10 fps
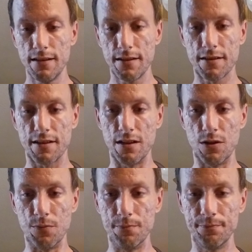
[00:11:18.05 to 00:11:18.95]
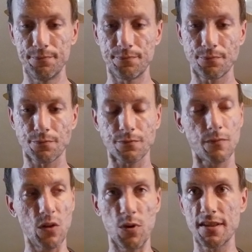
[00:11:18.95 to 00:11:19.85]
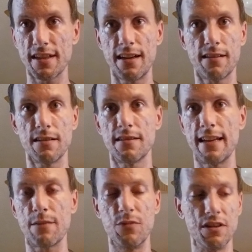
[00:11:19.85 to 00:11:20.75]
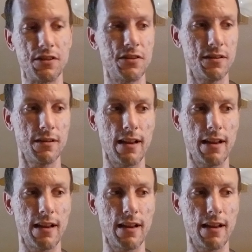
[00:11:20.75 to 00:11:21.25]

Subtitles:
So once again, it doesn't take much.